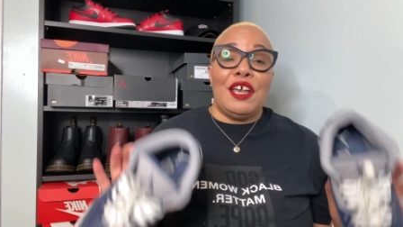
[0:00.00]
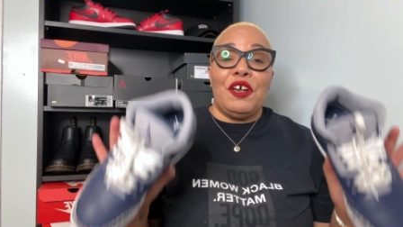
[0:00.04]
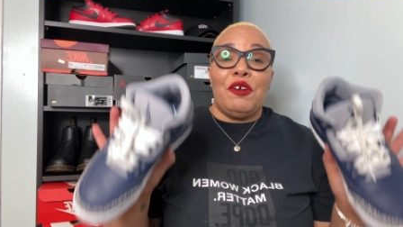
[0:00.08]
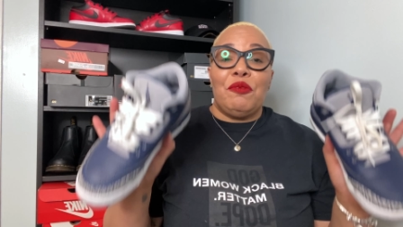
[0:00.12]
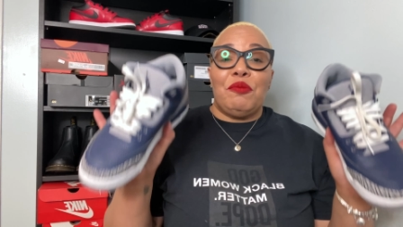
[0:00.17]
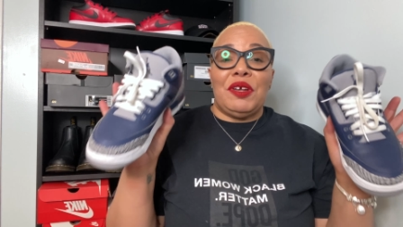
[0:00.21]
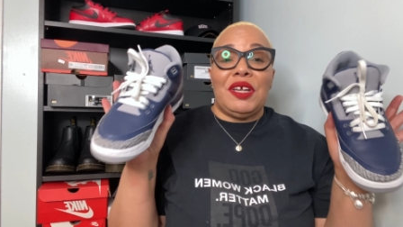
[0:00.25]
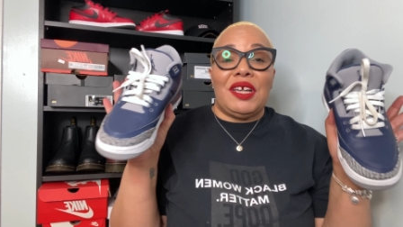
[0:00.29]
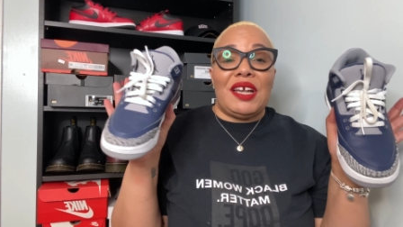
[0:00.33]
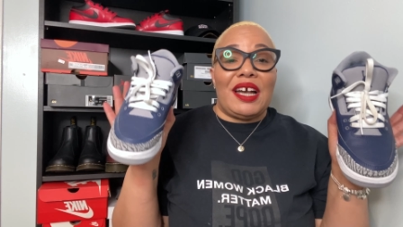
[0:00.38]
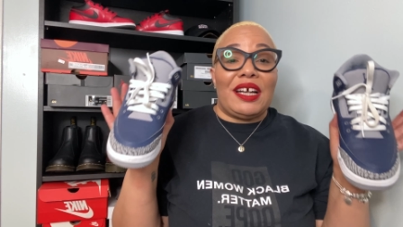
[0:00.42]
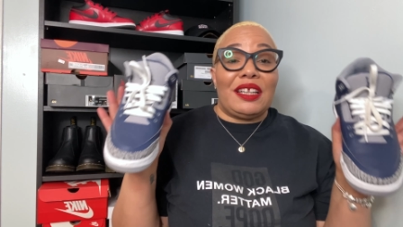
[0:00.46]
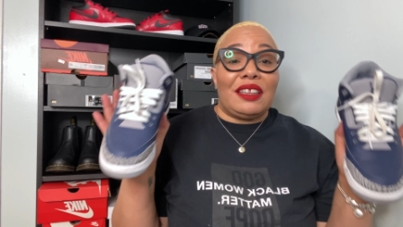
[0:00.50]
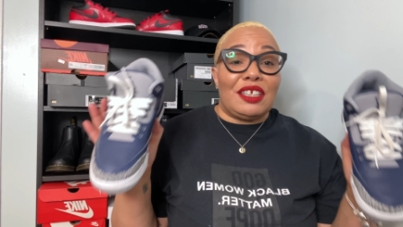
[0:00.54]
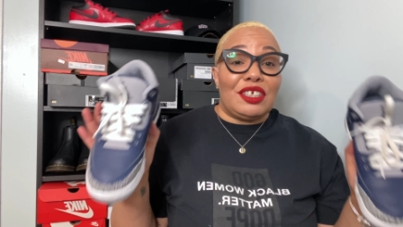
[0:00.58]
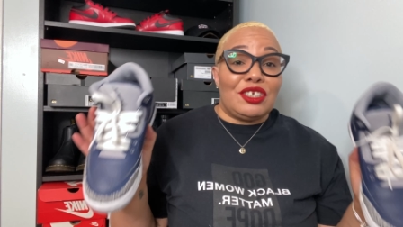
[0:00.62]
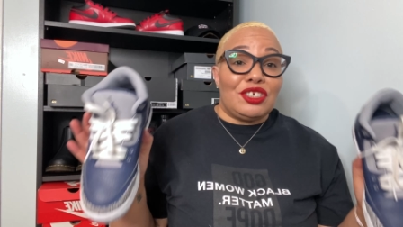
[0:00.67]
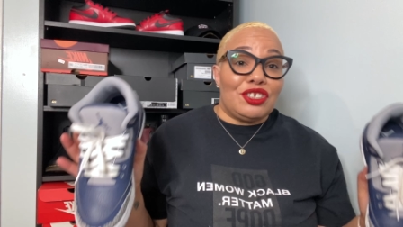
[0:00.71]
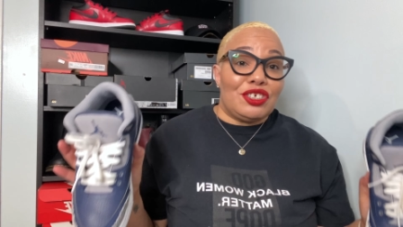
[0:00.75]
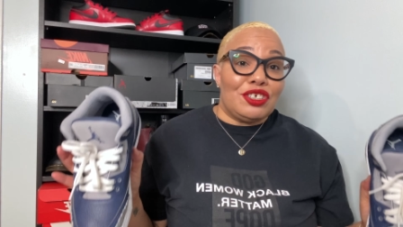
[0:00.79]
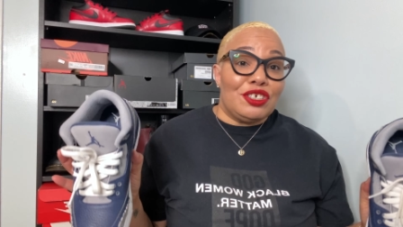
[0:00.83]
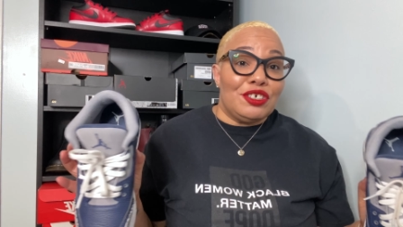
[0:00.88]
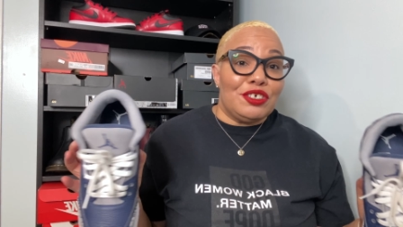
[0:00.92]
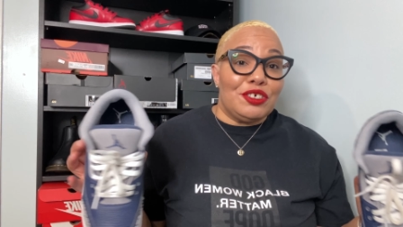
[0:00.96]
We got the
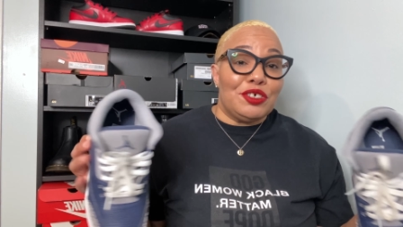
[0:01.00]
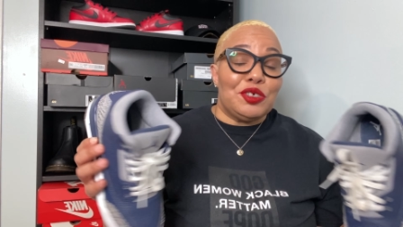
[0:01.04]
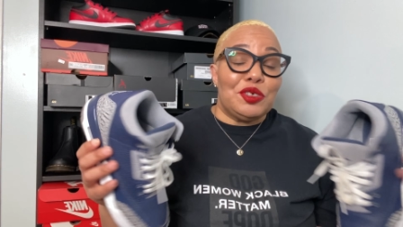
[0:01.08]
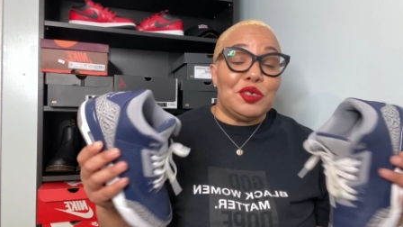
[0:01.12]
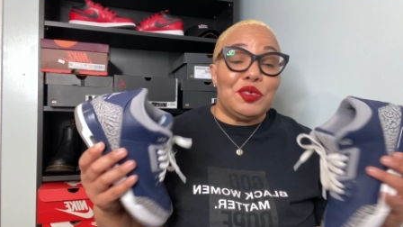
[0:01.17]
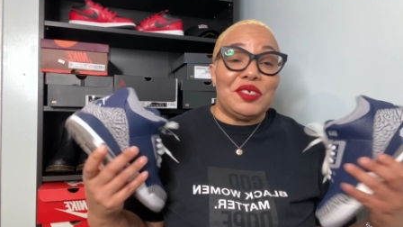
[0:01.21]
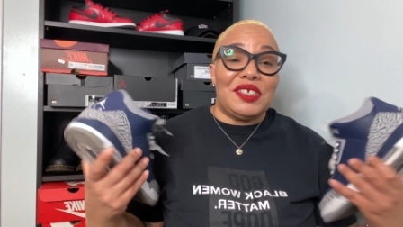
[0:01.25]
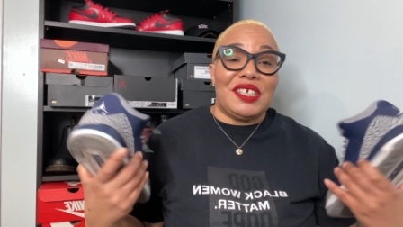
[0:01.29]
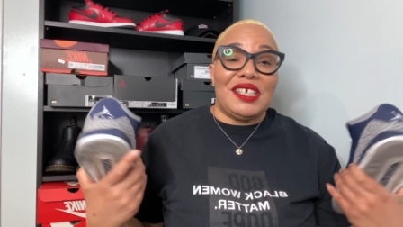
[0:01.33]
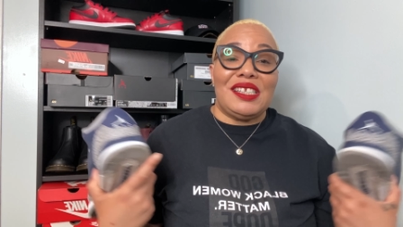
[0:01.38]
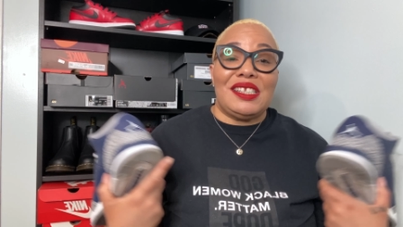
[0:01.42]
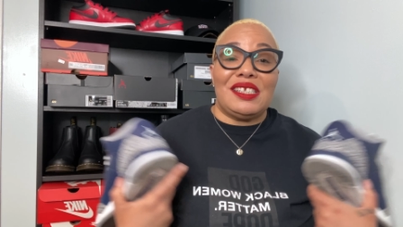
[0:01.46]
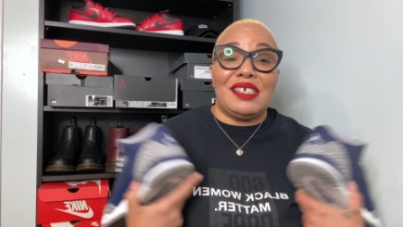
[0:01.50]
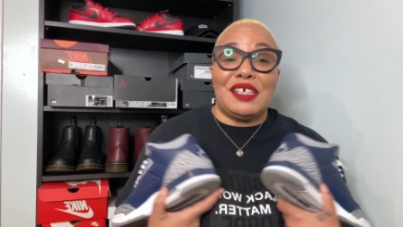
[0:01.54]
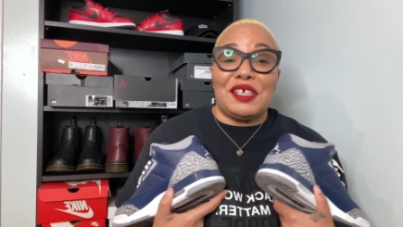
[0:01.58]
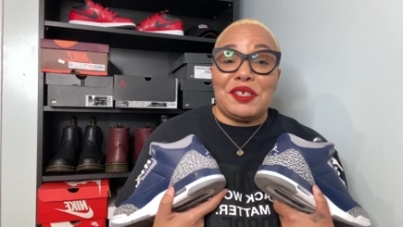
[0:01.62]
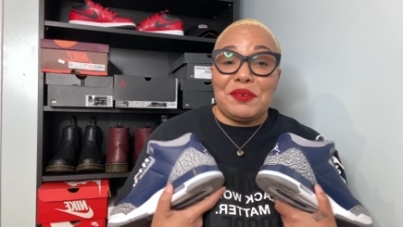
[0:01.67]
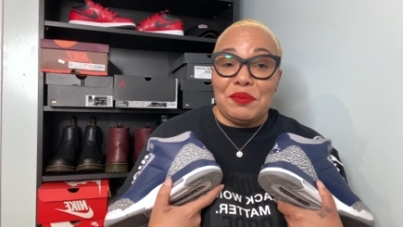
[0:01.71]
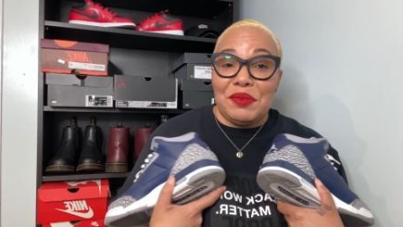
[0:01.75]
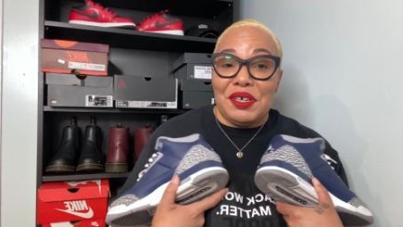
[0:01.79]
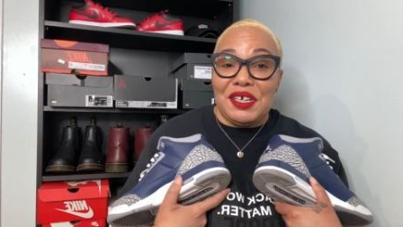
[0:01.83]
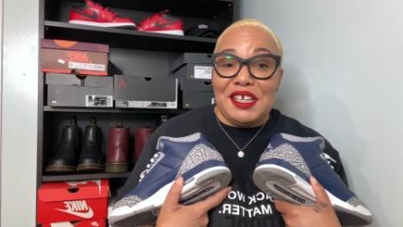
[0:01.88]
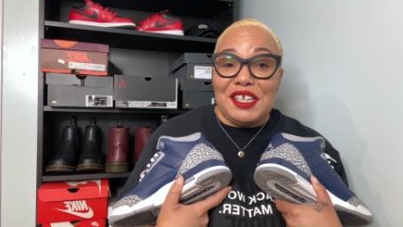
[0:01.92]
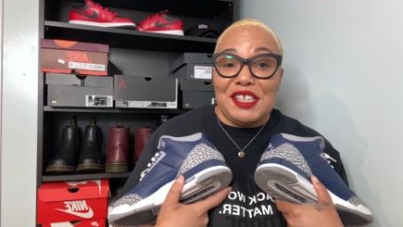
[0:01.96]
shoes. He took
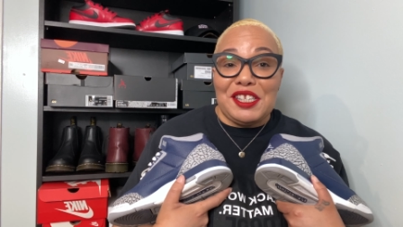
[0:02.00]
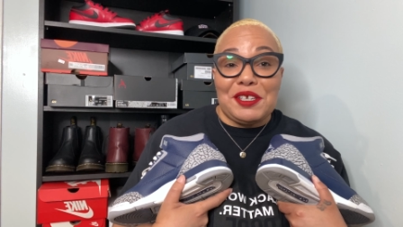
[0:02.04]
me